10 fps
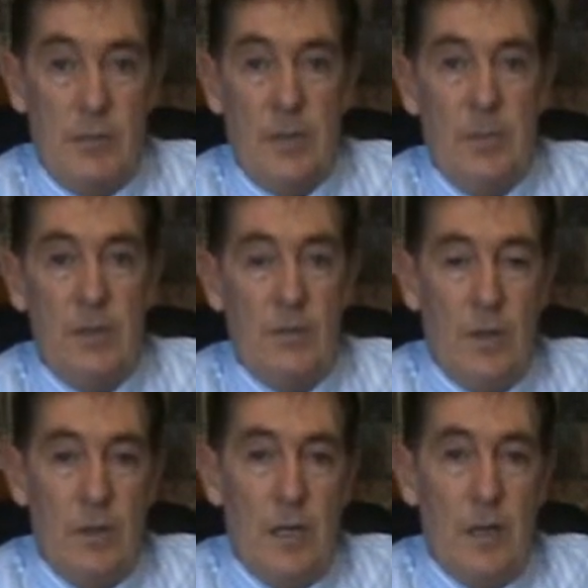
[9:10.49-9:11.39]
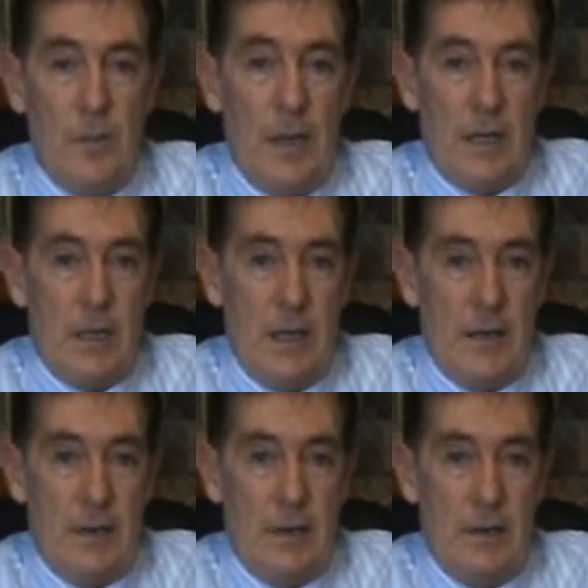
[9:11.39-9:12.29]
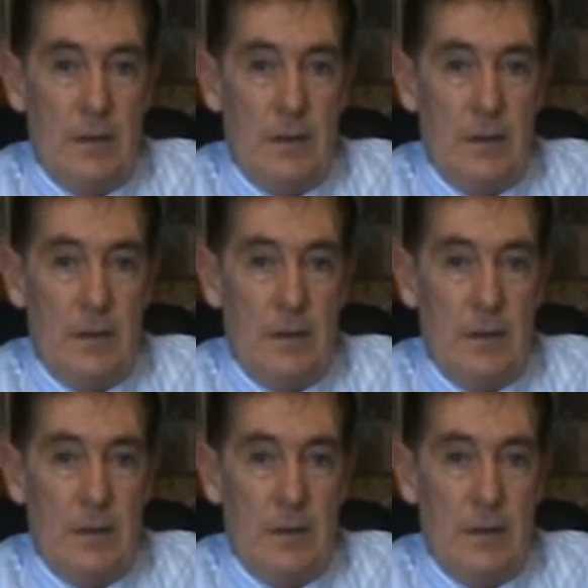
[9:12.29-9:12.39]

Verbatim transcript: You might be your own back garden,